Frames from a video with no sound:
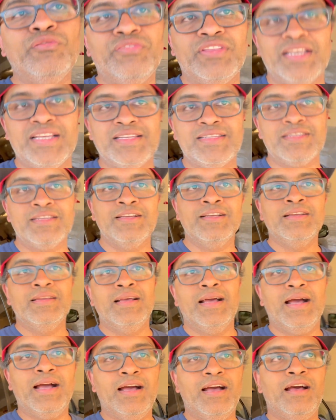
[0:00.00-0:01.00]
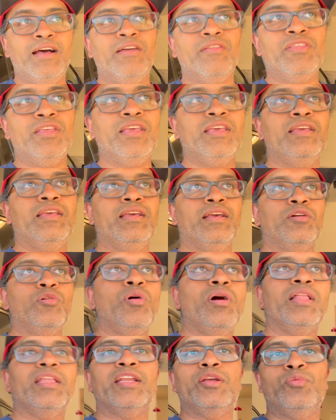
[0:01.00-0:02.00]
this, the
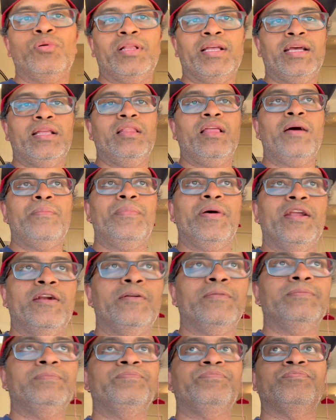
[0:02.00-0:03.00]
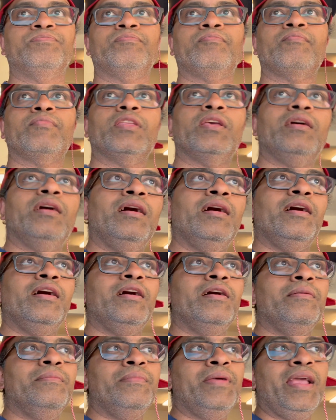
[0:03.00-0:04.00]
quality will get a lot better.
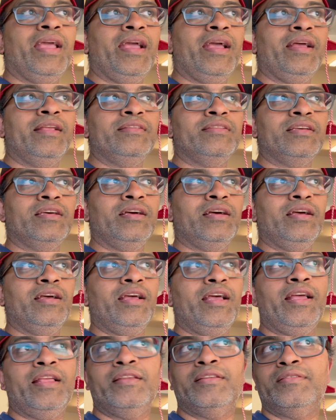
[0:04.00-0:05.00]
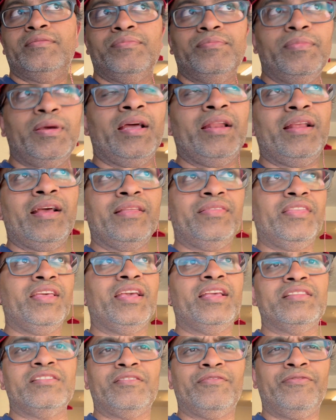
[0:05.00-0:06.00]
And I think
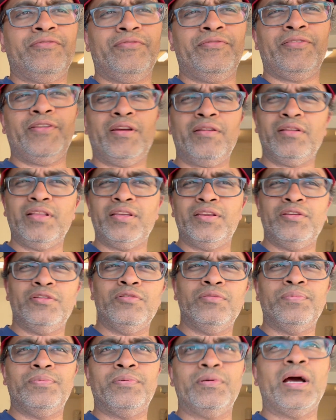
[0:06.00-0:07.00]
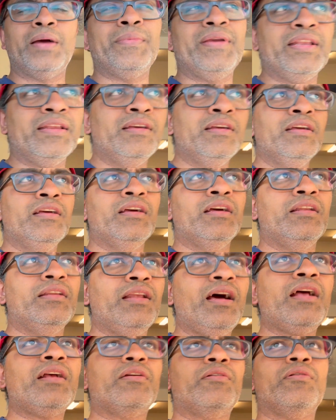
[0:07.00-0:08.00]
it's a fairly new. I mean,
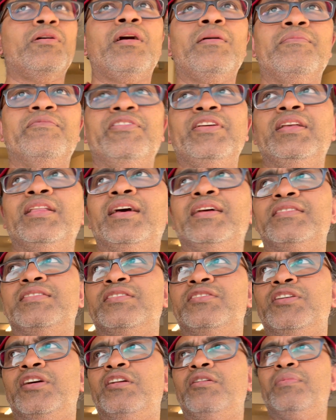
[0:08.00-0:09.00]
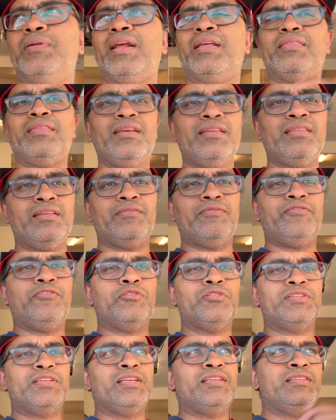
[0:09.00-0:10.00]
not Grom VLines in general, but I think the
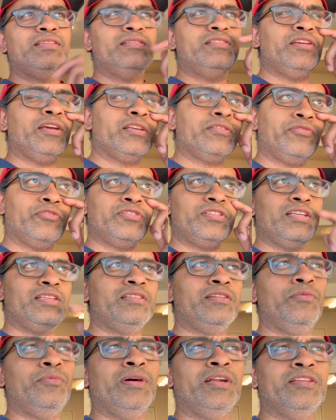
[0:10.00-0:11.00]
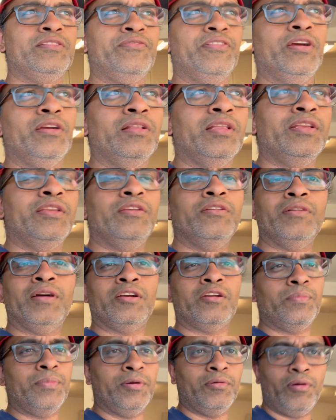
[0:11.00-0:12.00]
GX 461 is fairly new. I
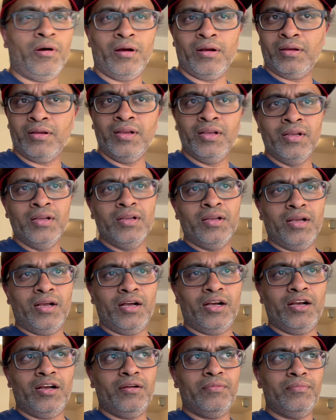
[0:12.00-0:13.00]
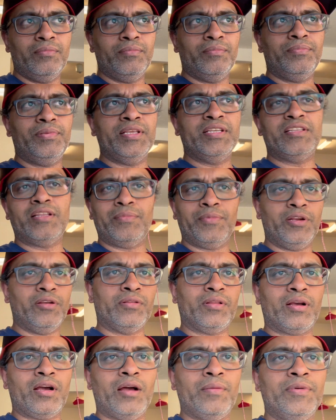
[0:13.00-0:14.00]
could be wrong. Please let me know in
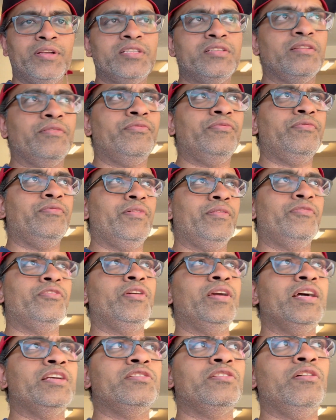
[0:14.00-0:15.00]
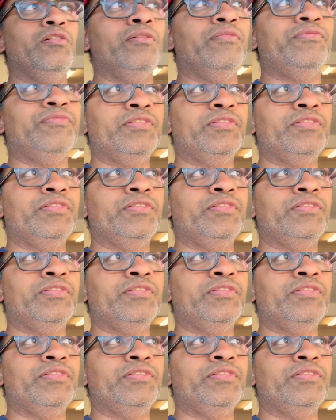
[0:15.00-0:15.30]
the comments if you guys know if